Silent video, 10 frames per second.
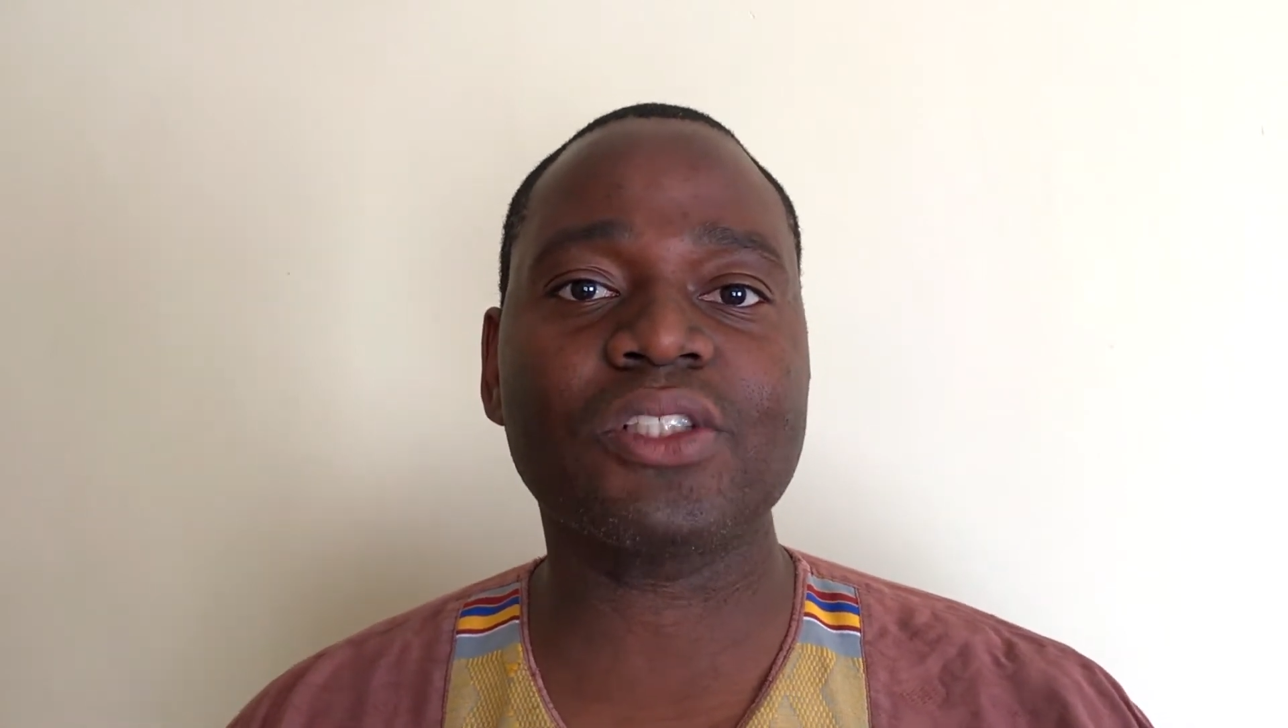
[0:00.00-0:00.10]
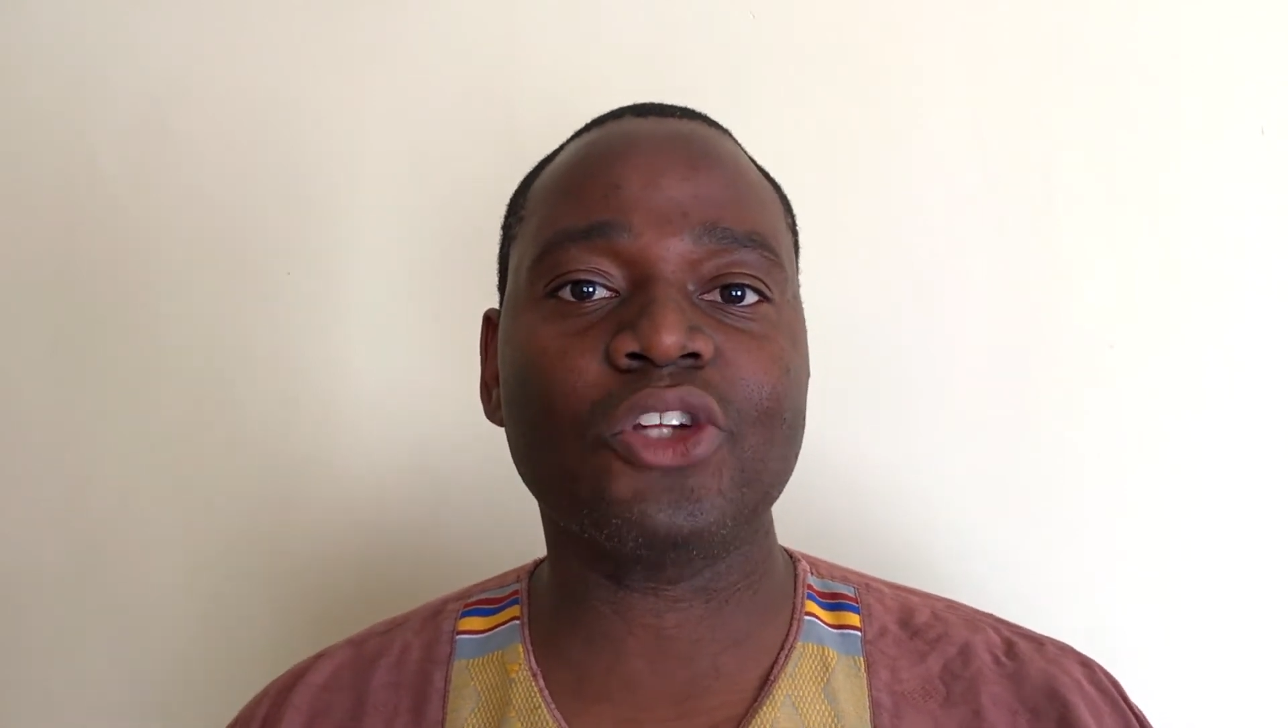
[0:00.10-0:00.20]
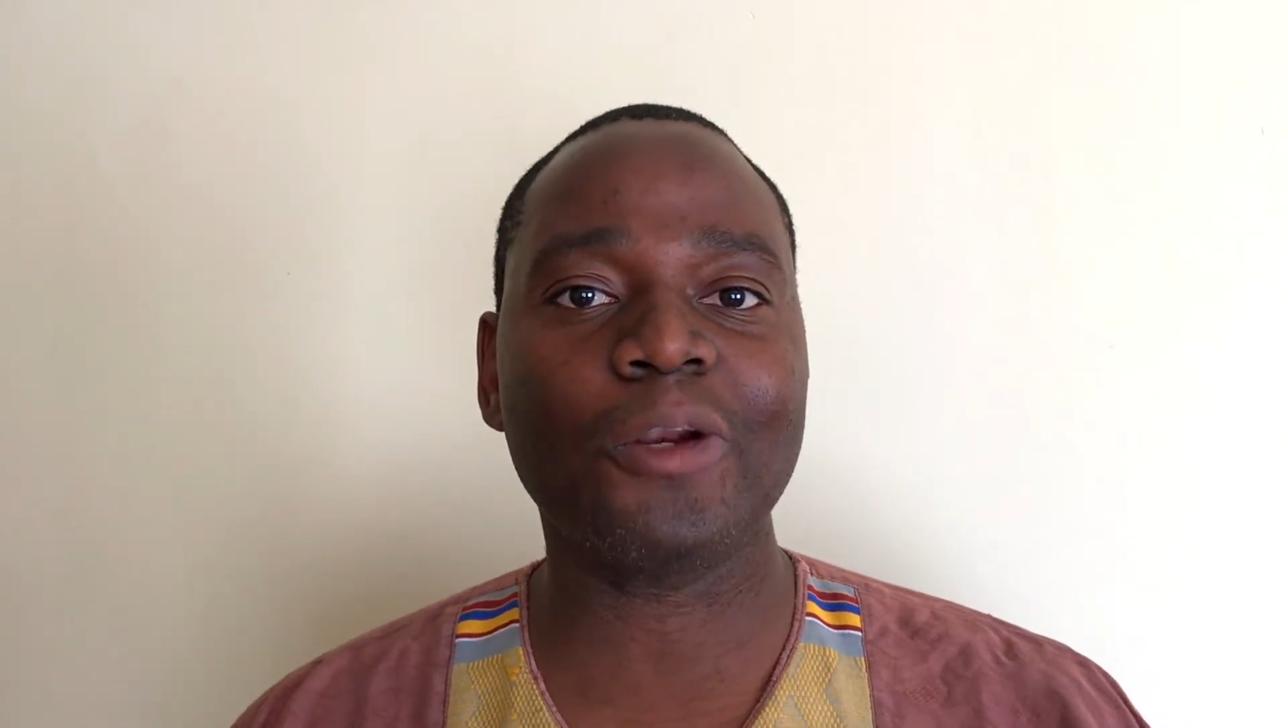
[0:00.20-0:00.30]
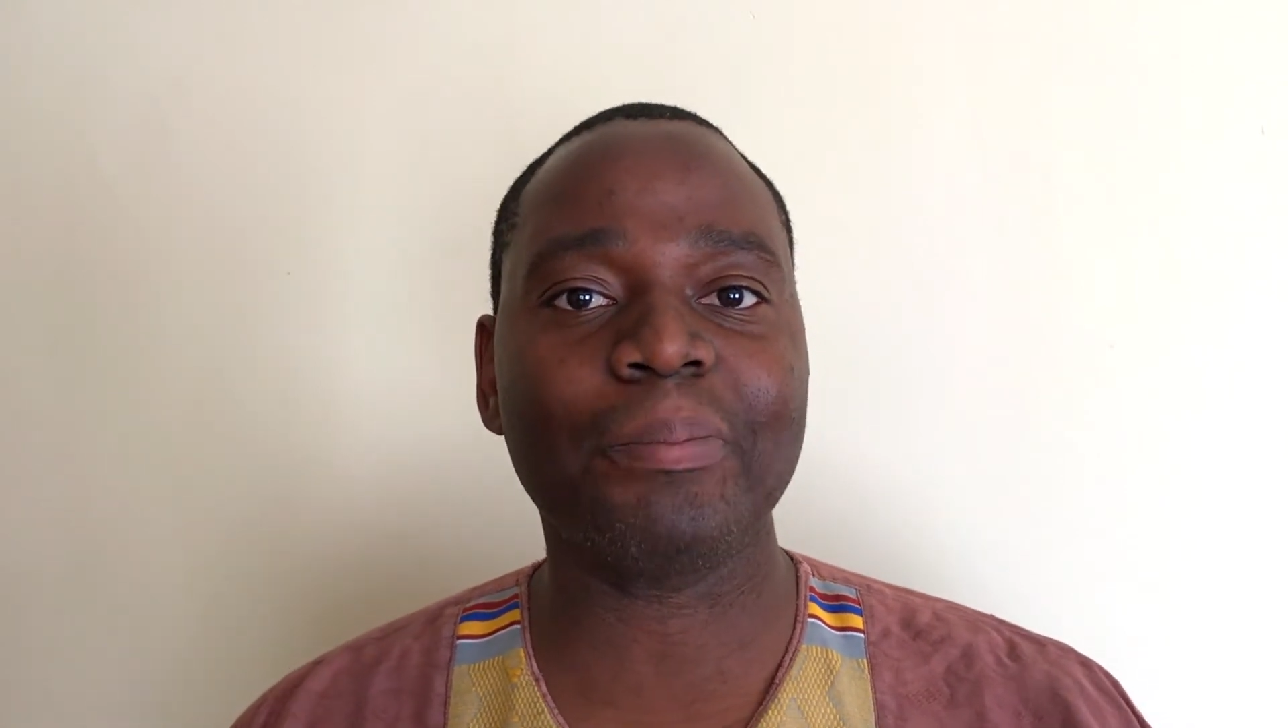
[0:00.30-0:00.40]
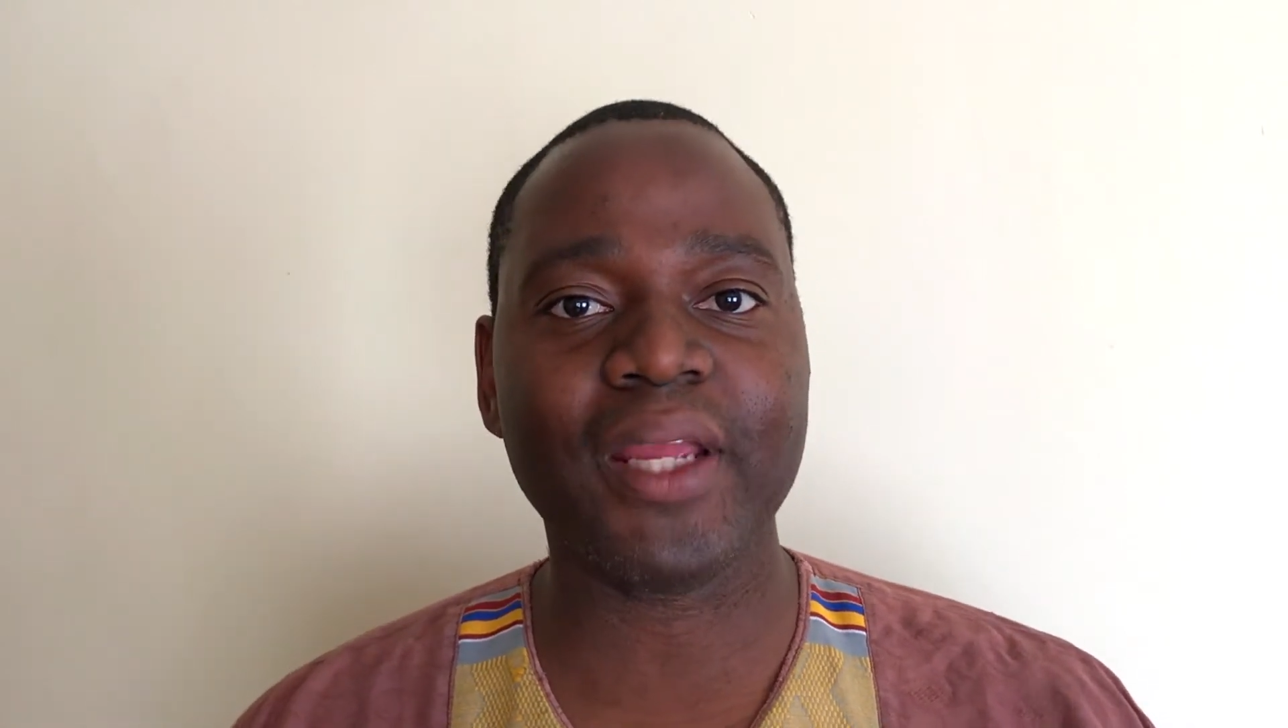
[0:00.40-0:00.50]

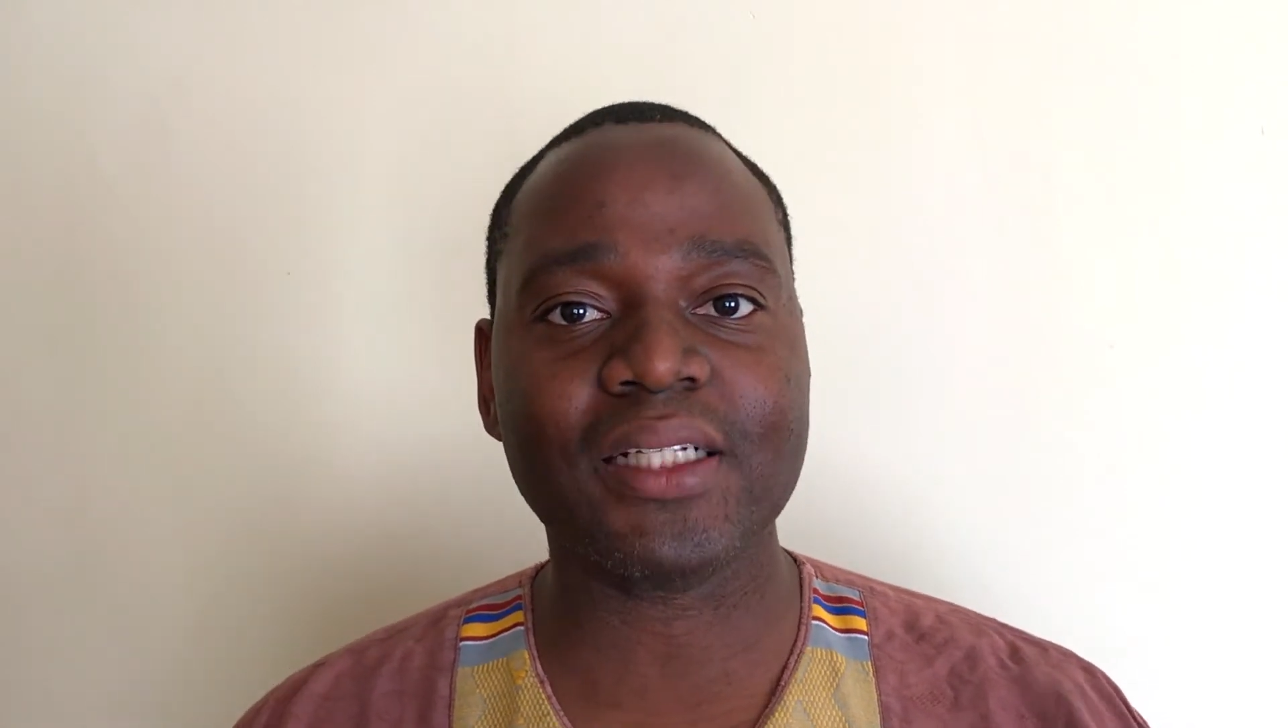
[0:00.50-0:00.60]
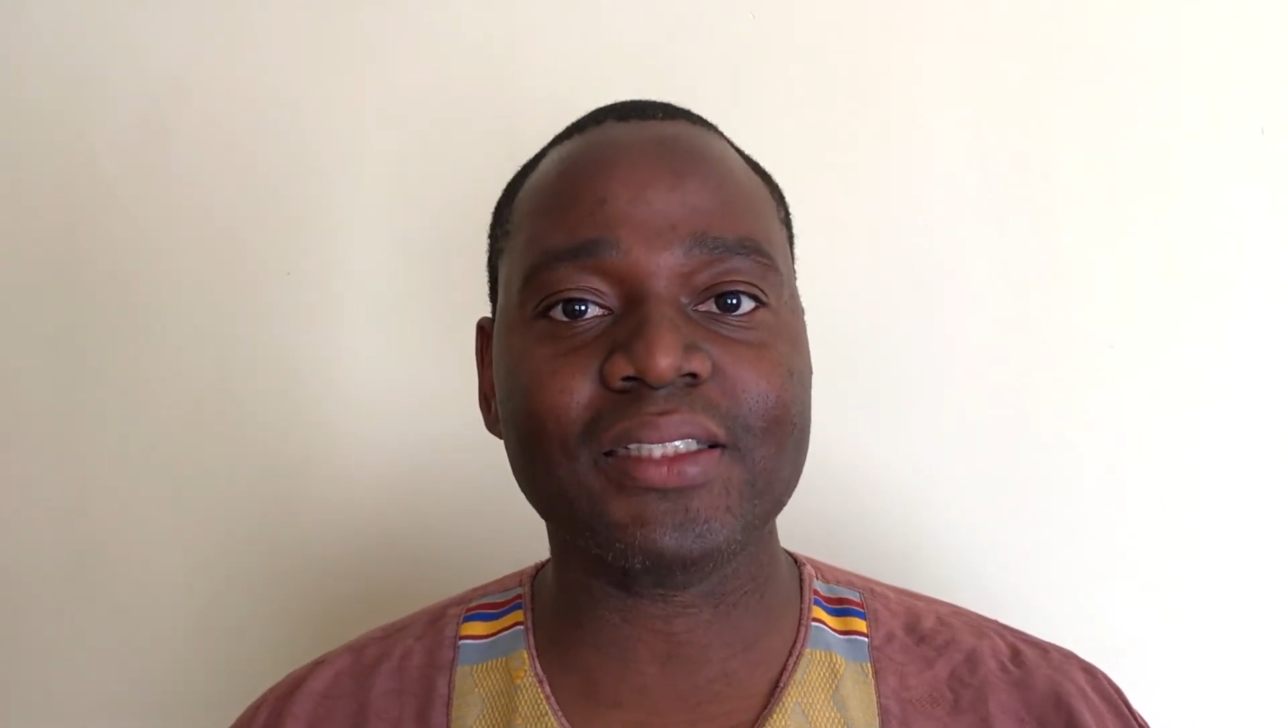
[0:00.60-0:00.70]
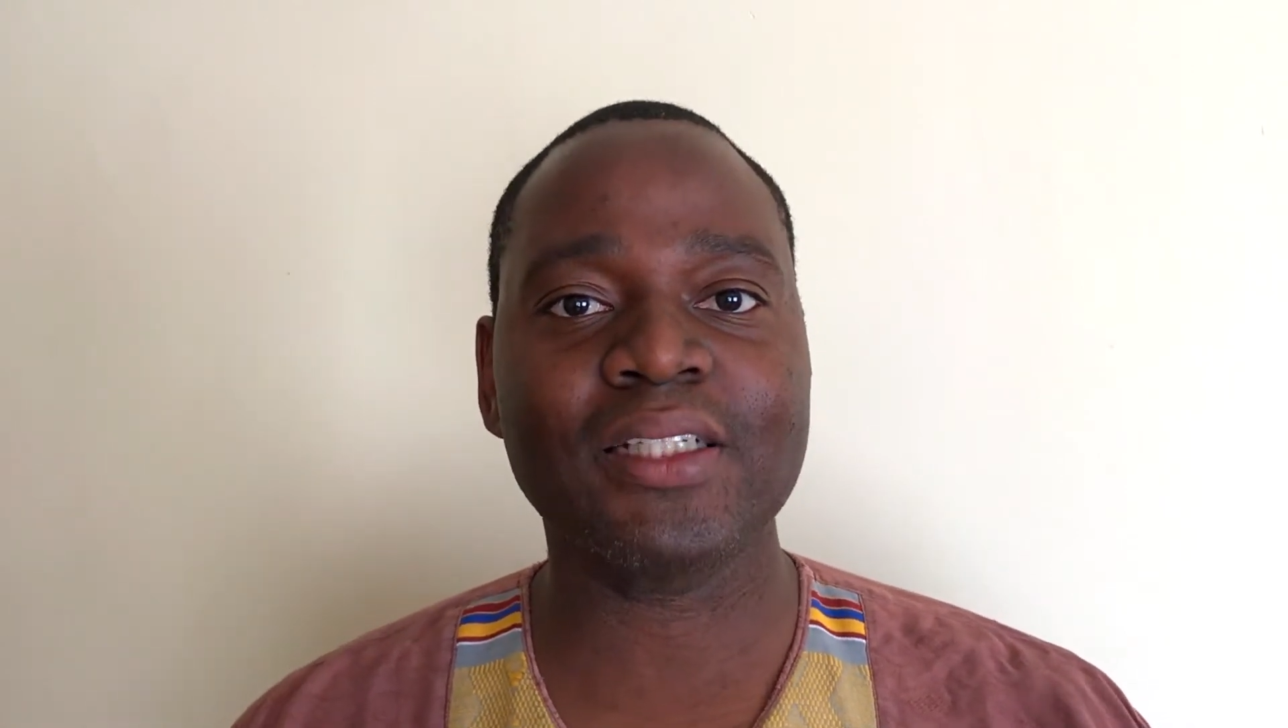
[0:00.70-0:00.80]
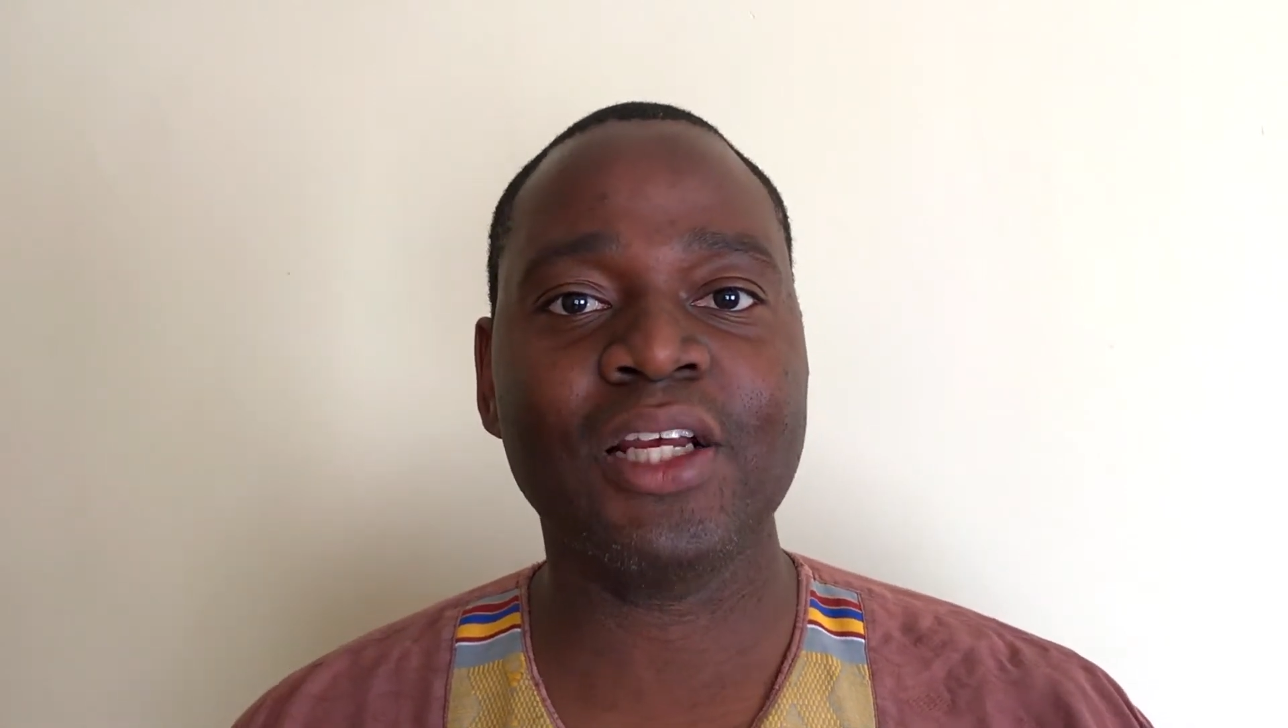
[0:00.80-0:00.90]
not meant